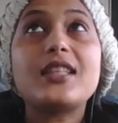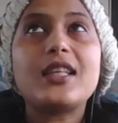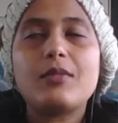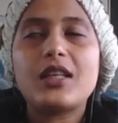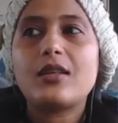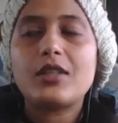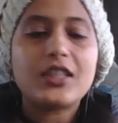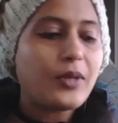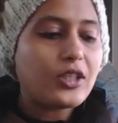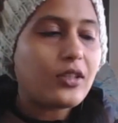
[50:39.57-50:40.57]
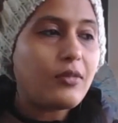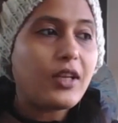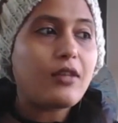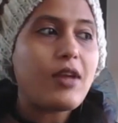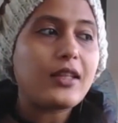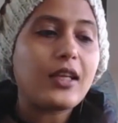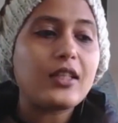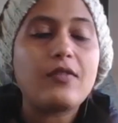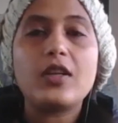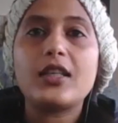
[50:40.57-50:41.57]
especially when I read that even
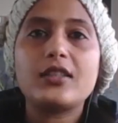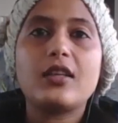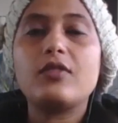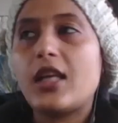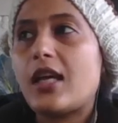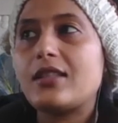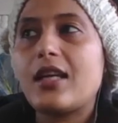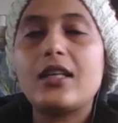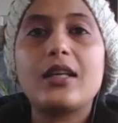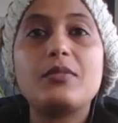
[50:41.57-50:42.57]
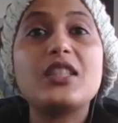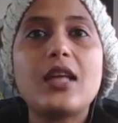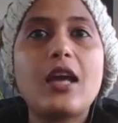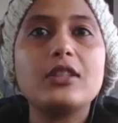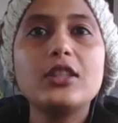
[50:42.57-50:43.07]
like someone has had like miscarriage,